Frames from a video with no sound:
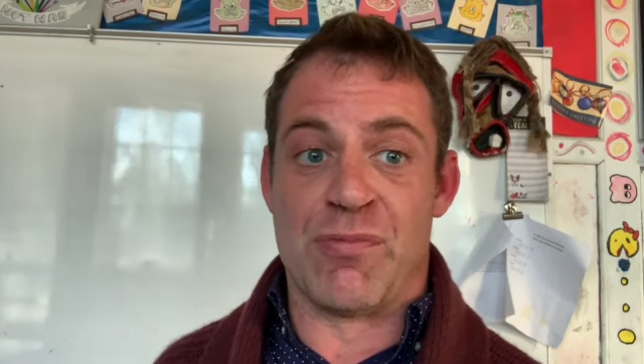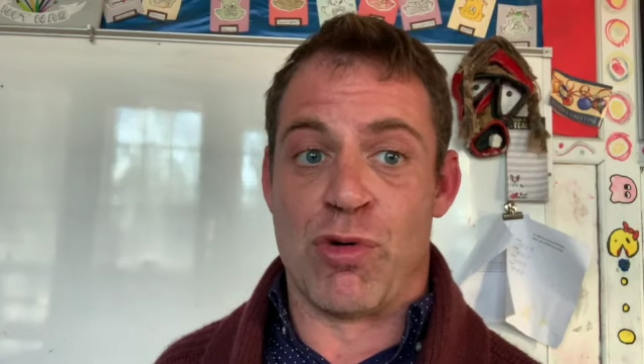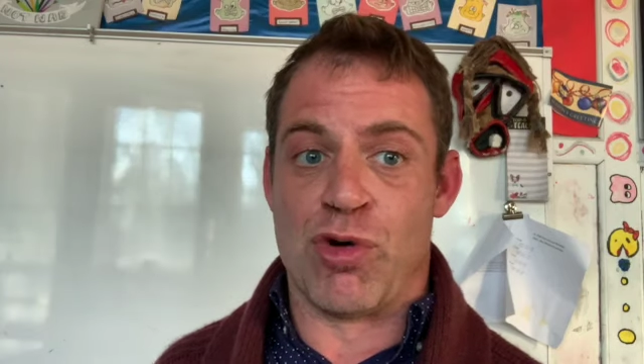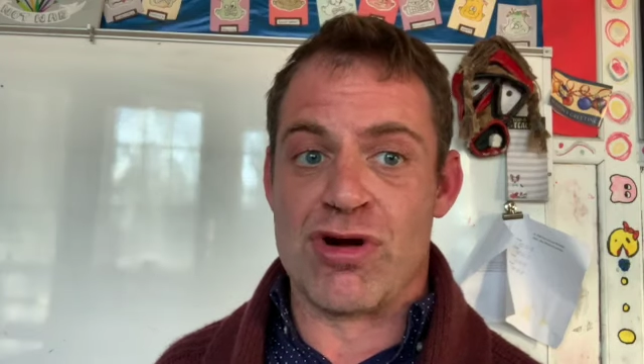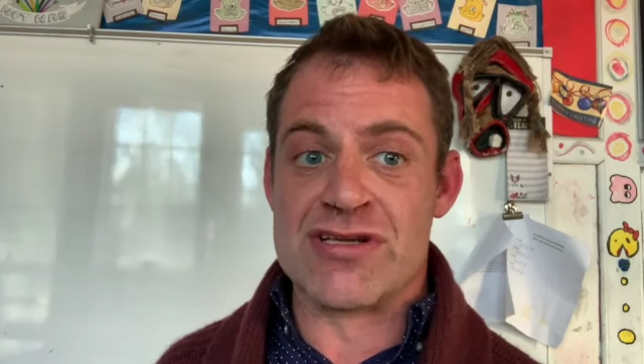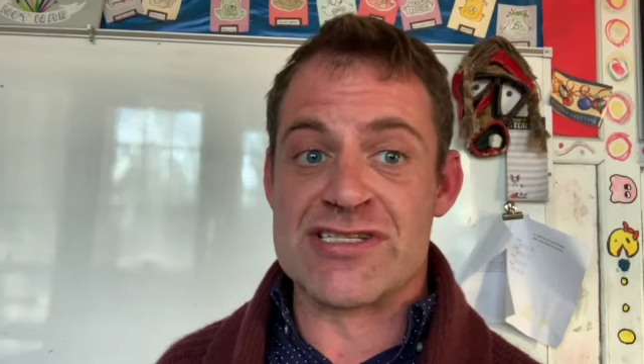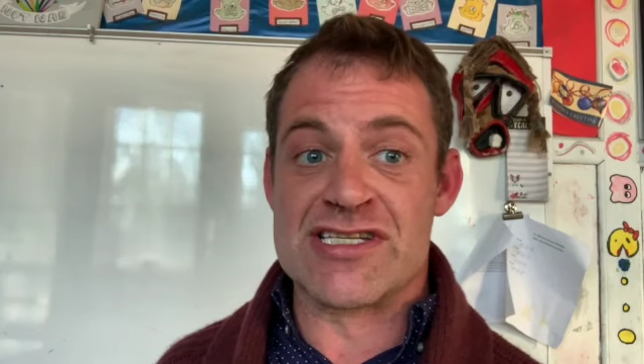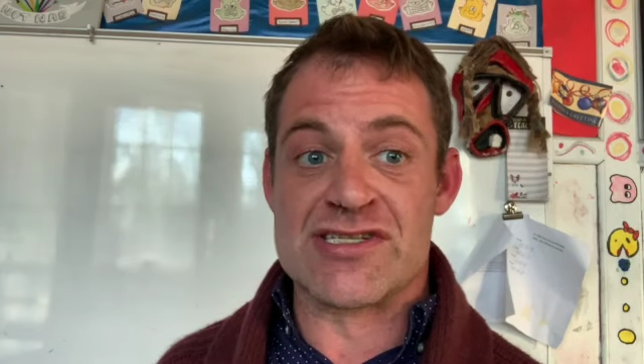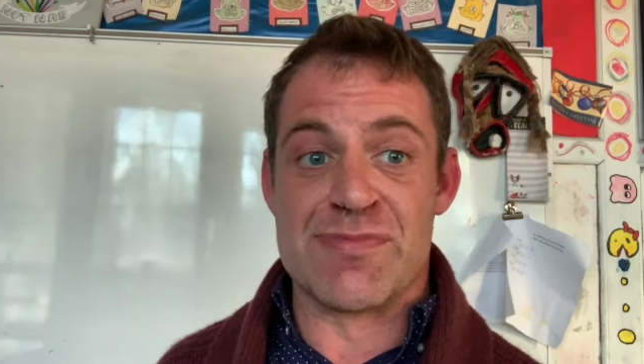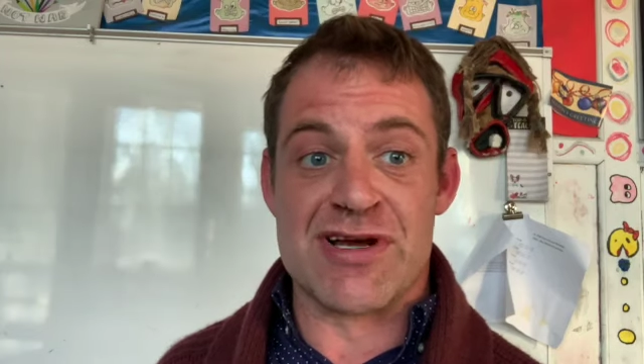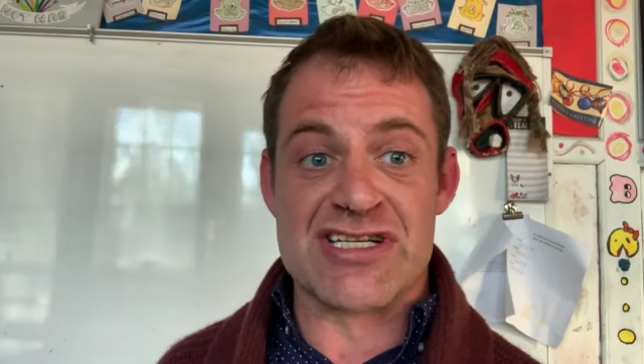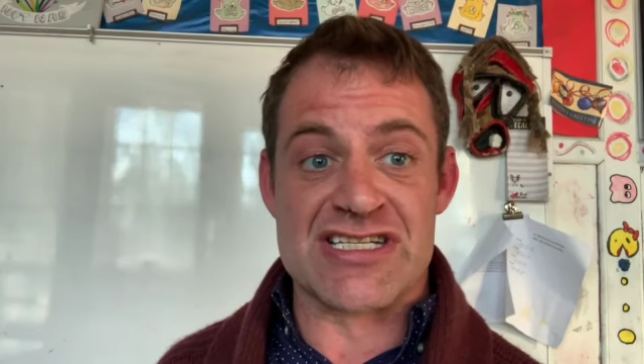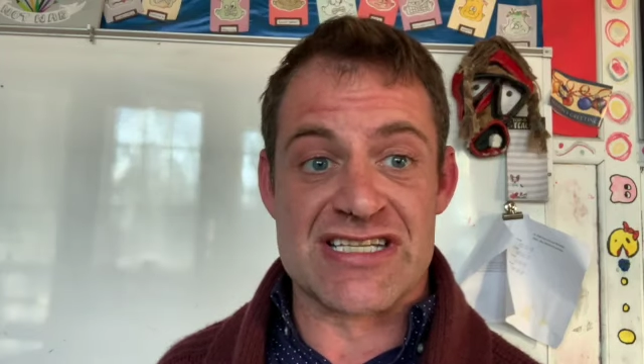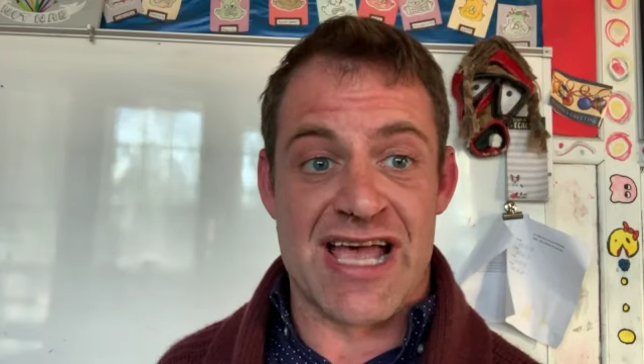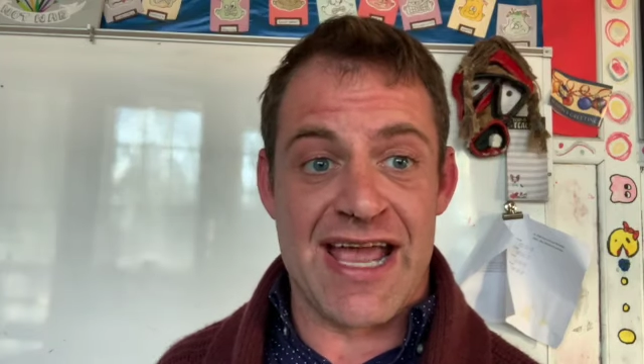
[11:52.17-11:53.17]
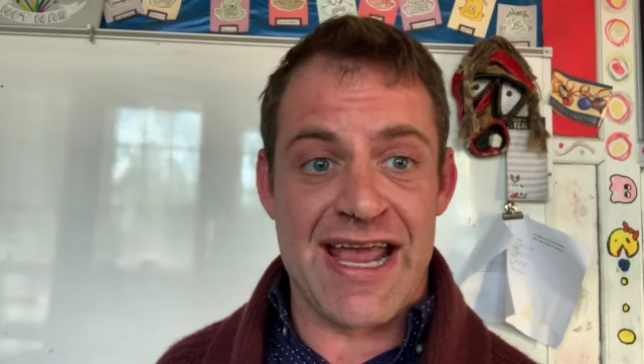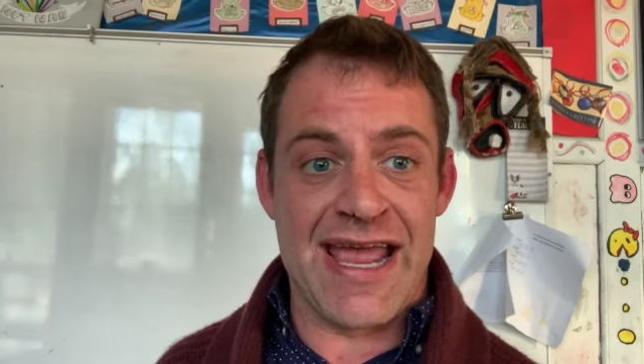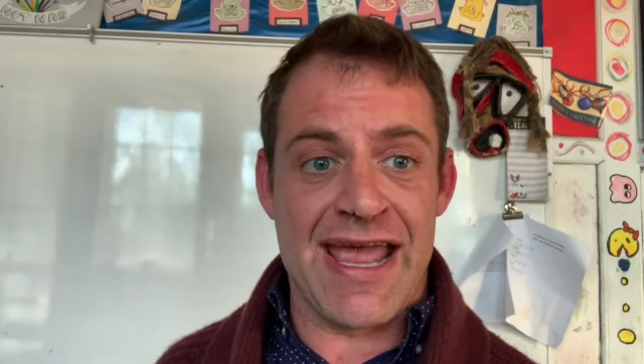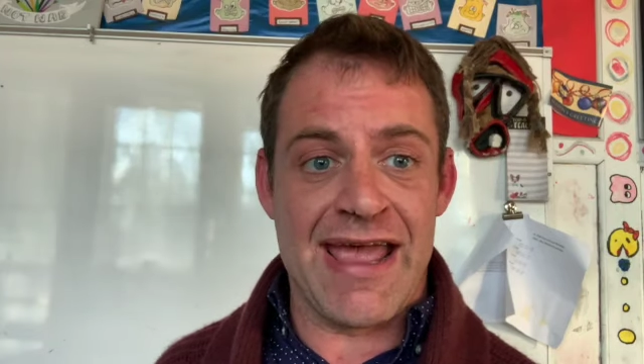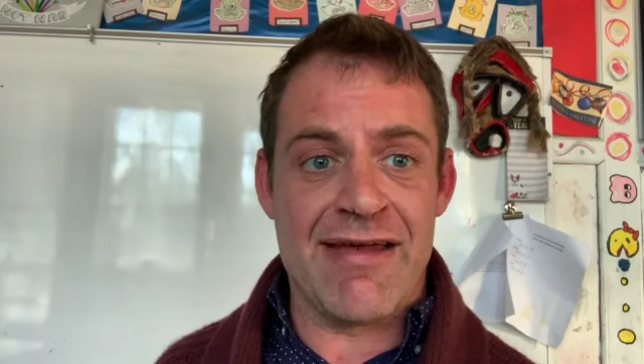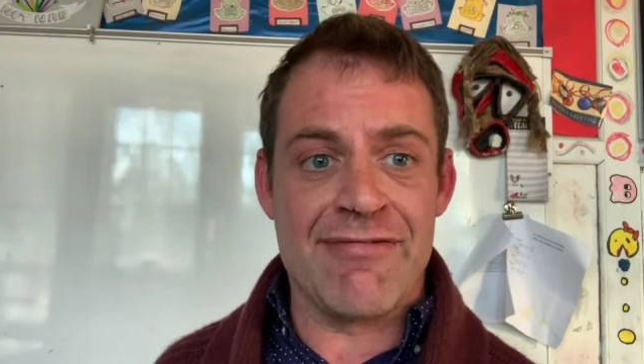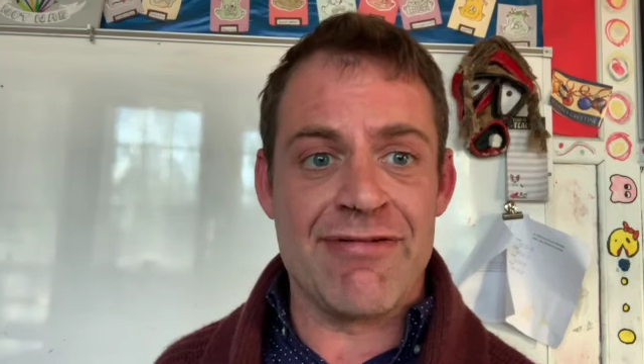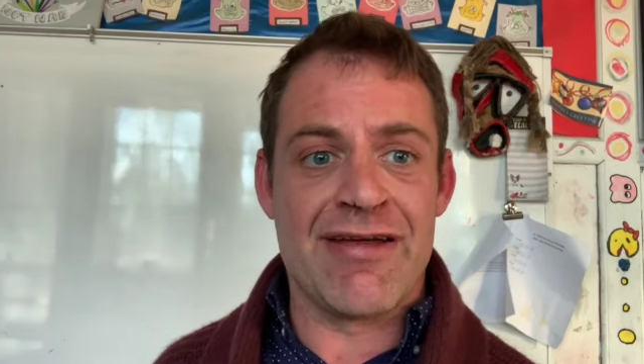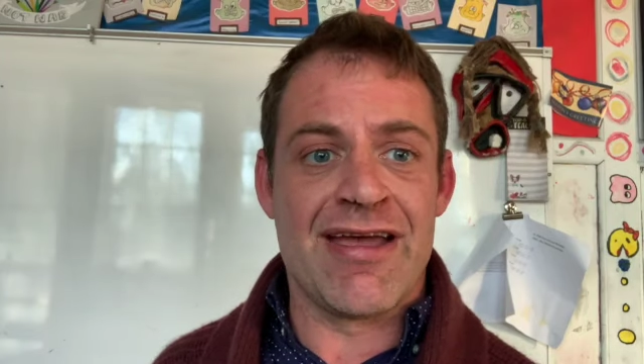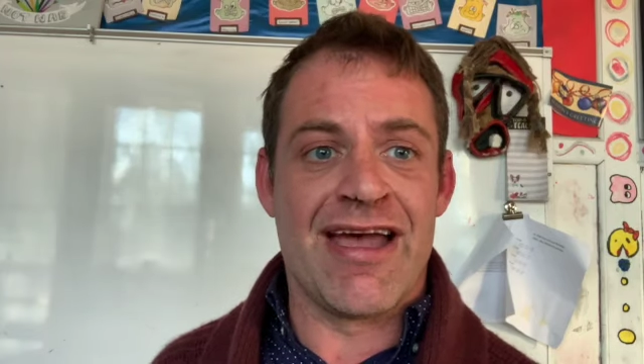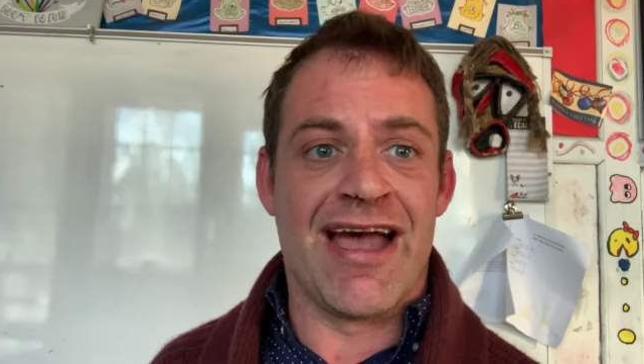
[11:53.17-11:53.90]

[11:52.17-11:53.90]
Borders as much as I have.